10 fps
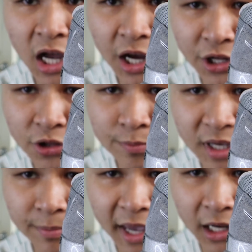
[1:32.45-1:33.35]
another
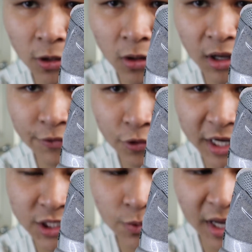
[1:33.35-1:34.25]
big panel of
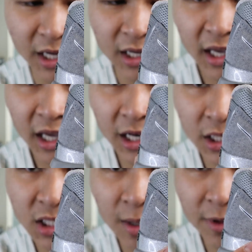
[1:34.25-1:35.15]
gray suede, and
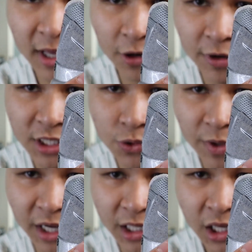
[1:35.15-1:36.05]
on top of that gray
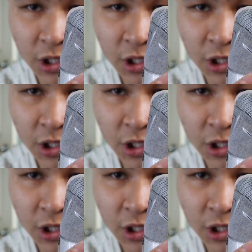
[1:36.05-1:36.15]
suede,